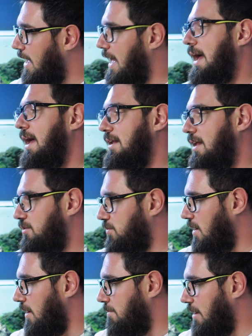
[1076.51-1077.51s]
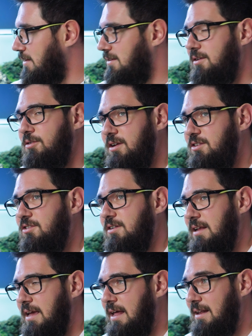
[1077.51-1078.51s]
That's what I planted
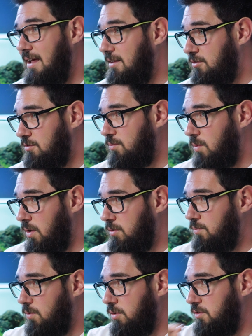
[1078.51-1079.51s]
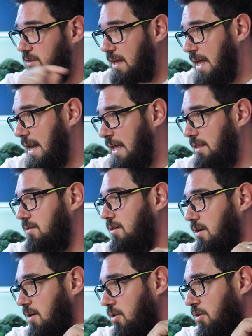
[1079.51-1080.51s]
originally, and that's what was in it
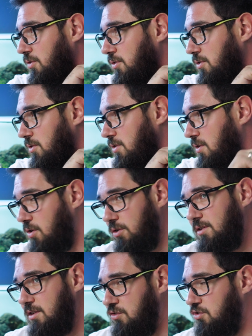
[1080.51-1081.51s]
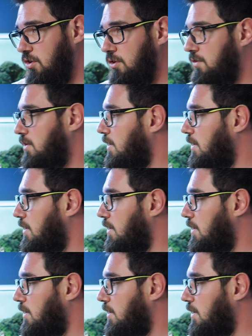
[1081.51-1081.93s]
on the contest shot.